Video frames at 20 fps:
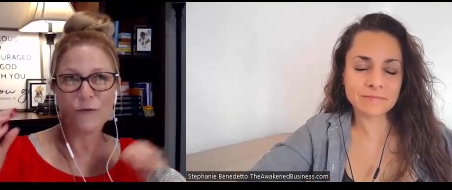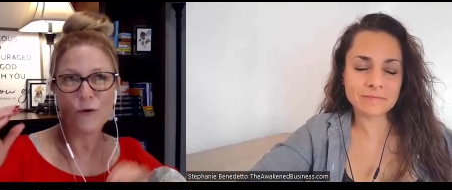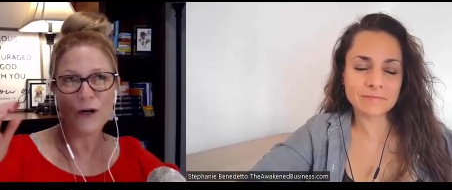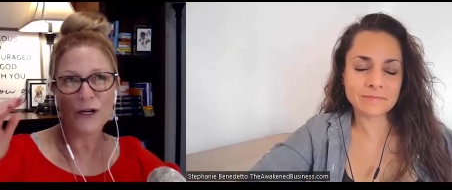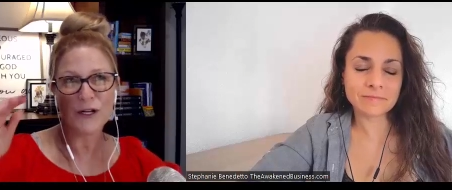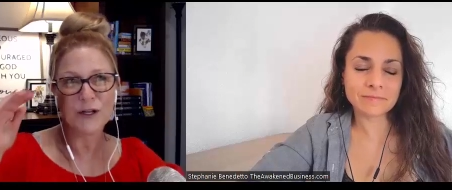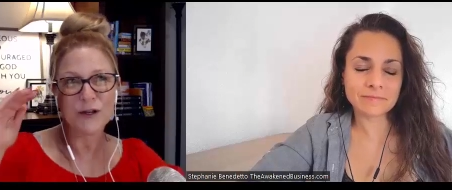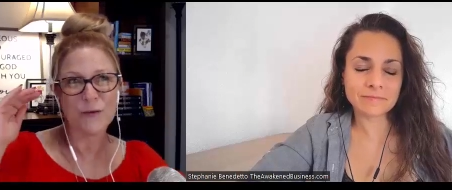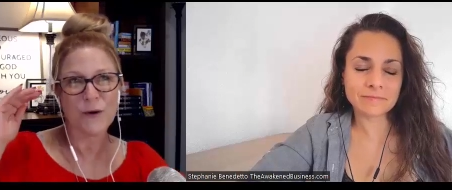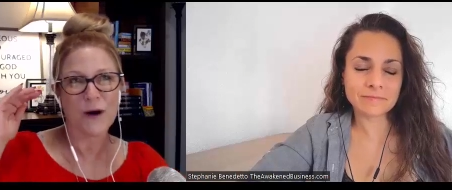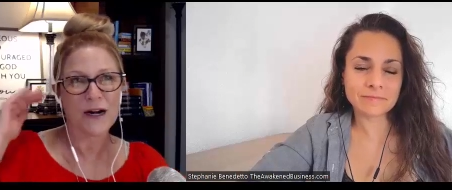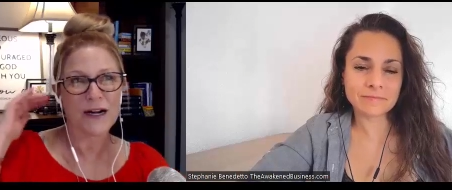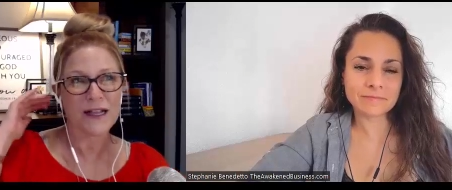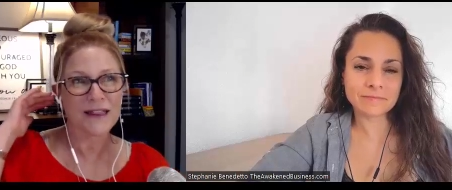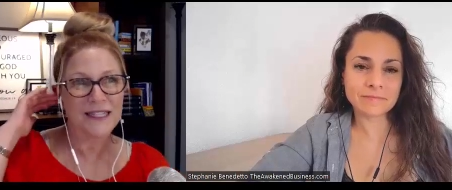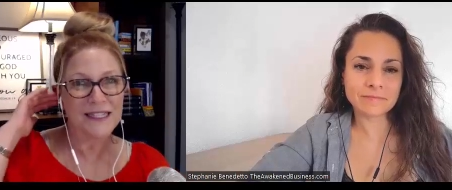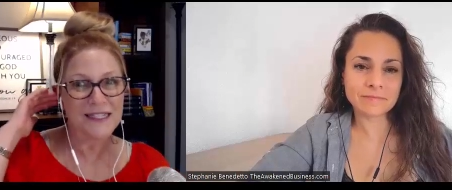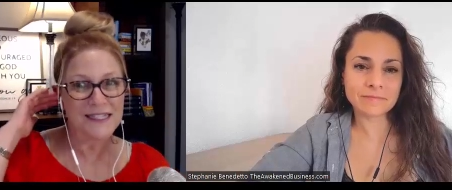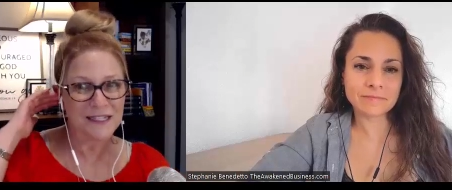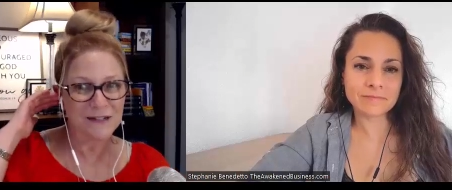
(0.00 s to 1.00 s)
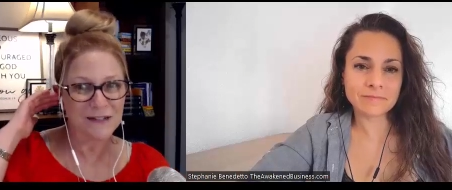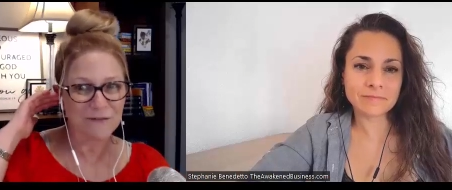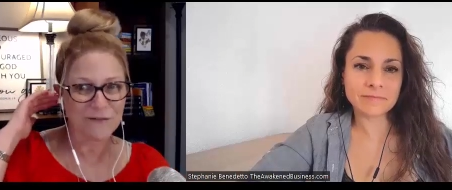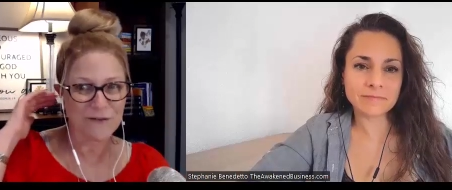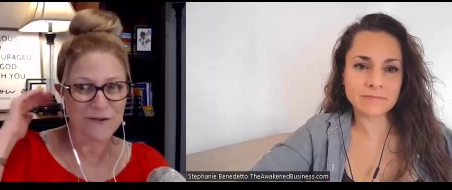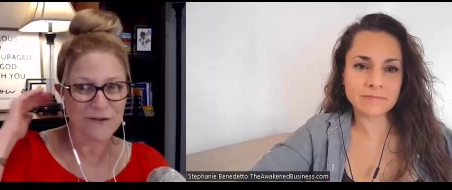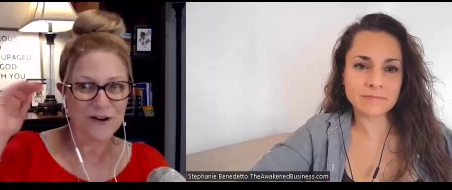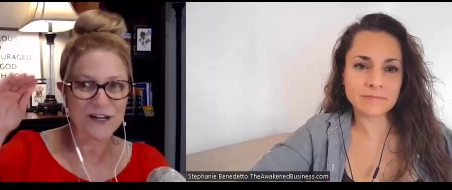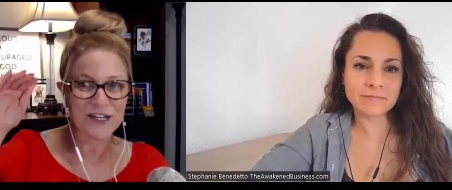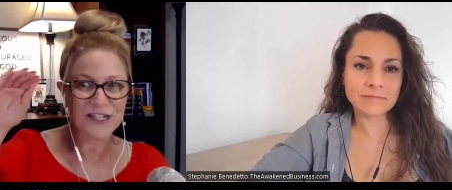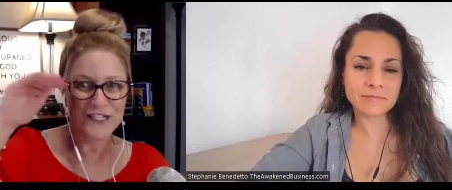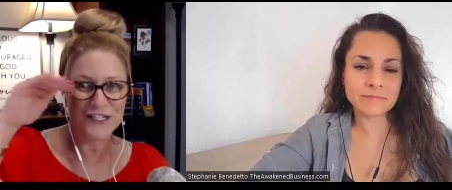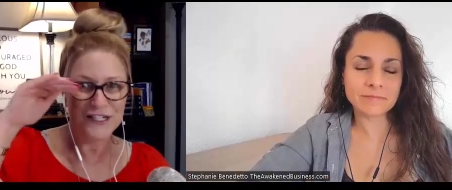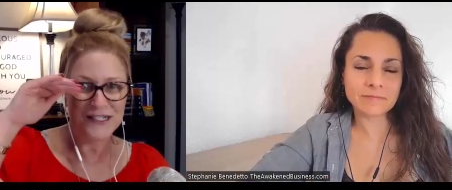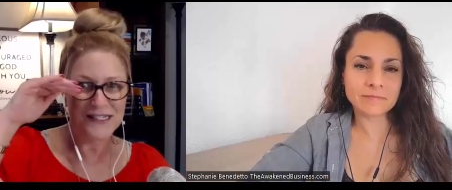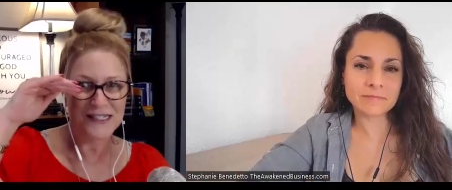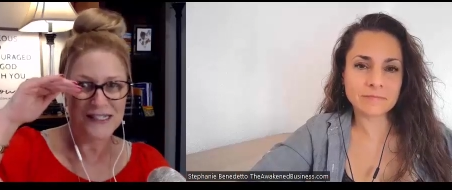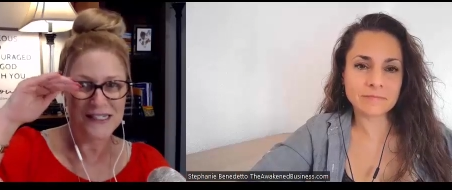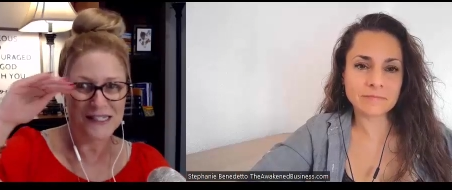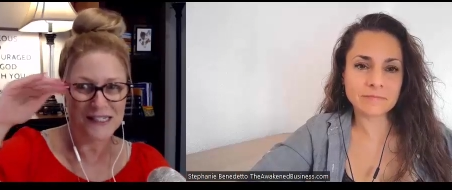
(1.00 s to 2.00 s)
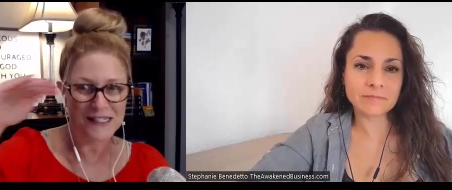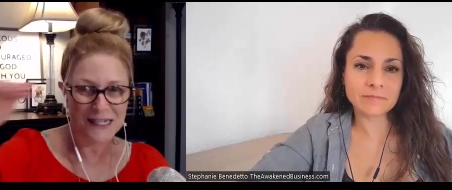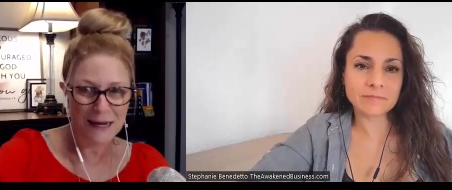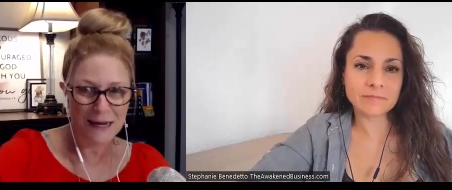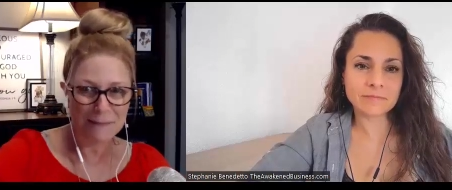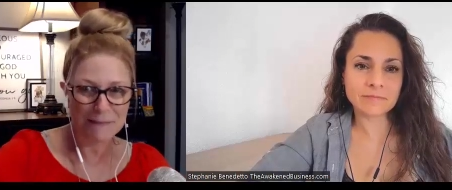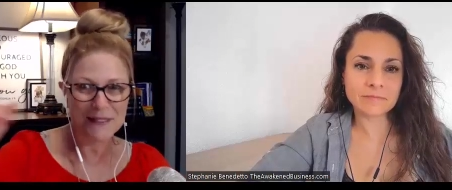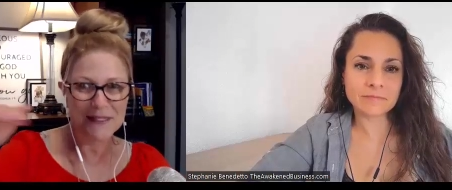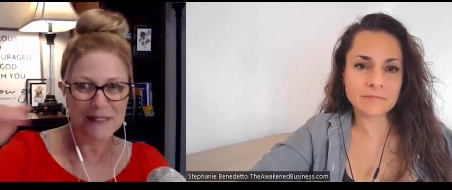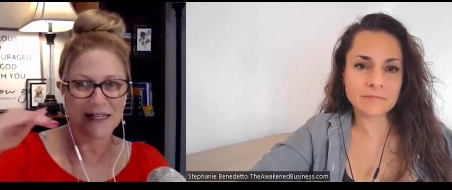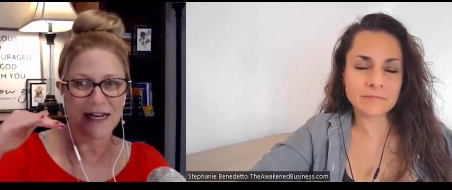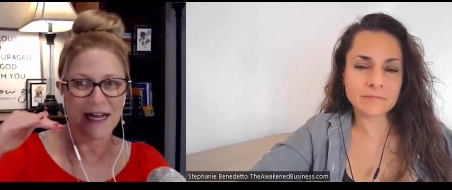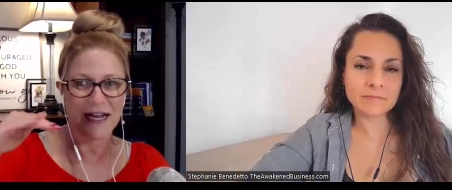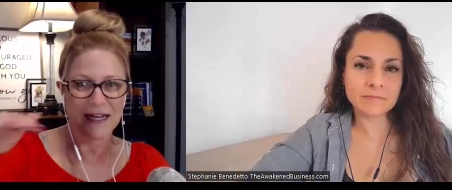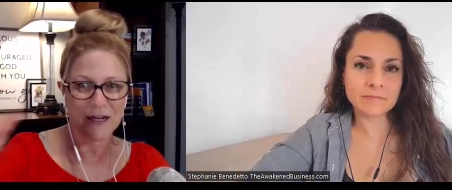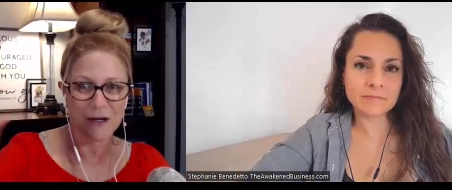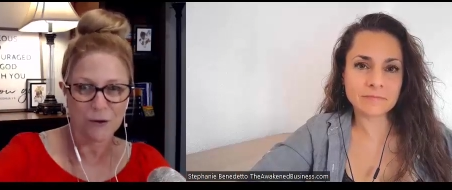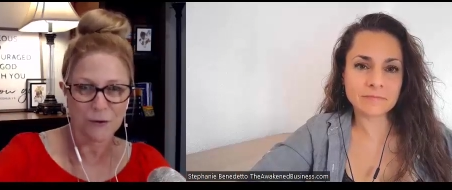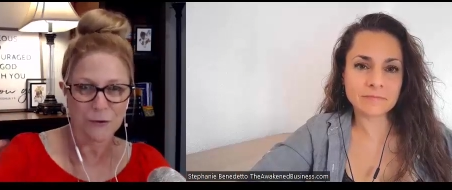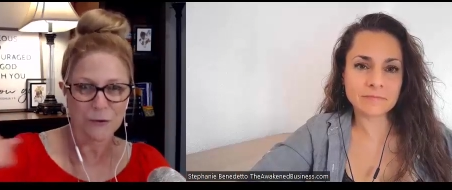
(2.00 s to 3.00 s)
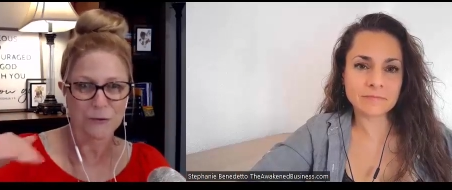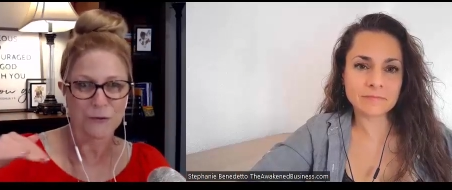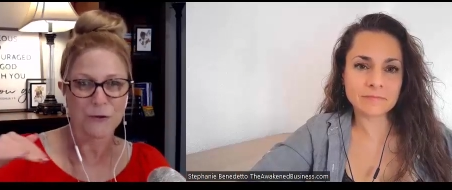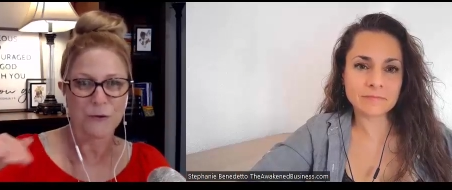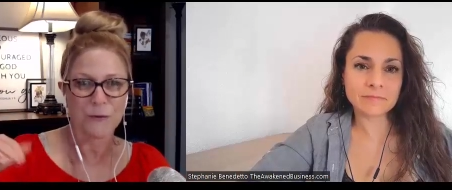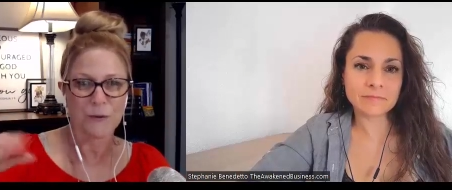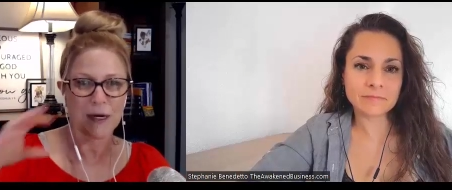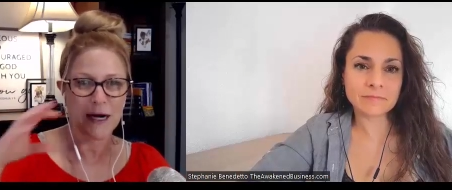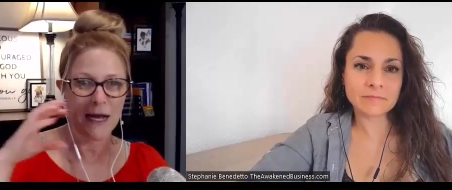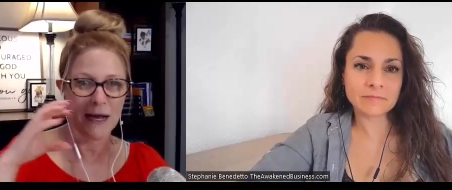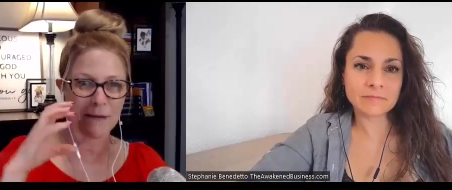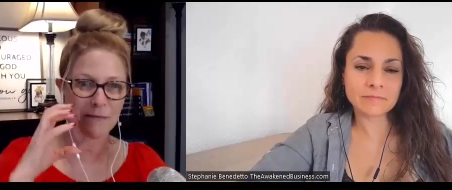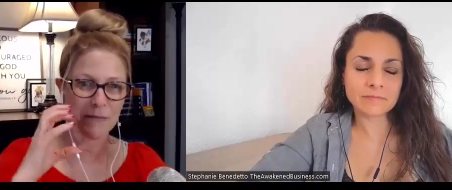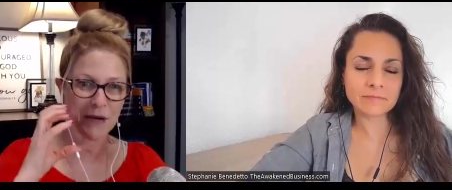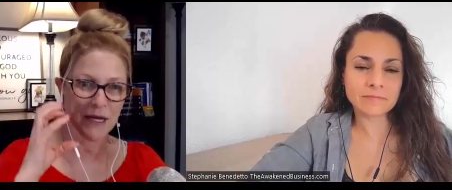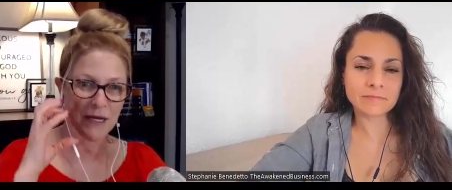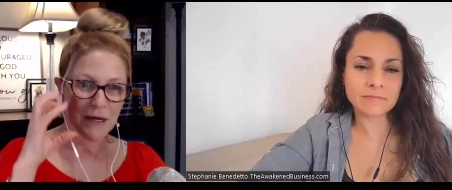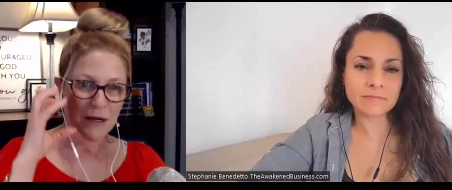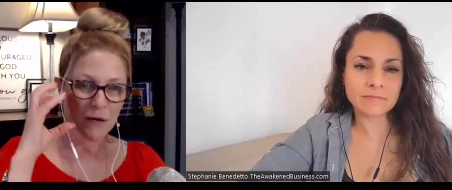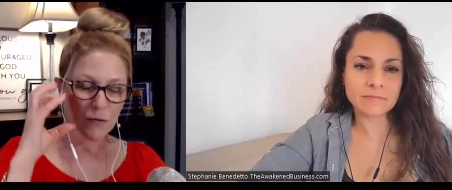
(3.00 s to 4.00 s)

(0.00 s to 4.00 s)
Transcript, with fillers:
Speaker 1: what you want to listen for is just the steps that I go through when I'm